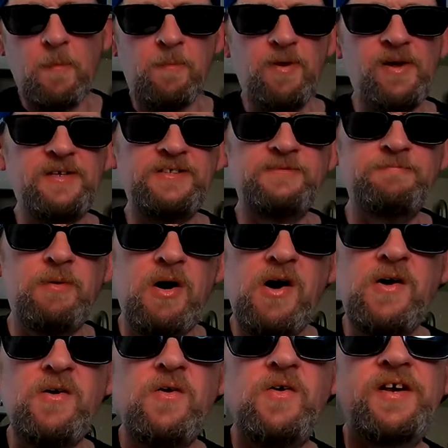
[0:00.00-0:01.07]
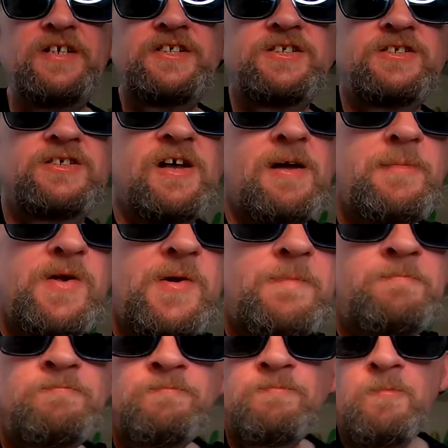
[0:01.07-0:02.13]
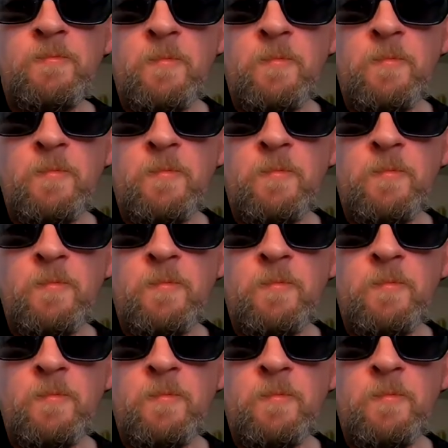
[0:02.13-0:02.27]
But in moderation, I mean,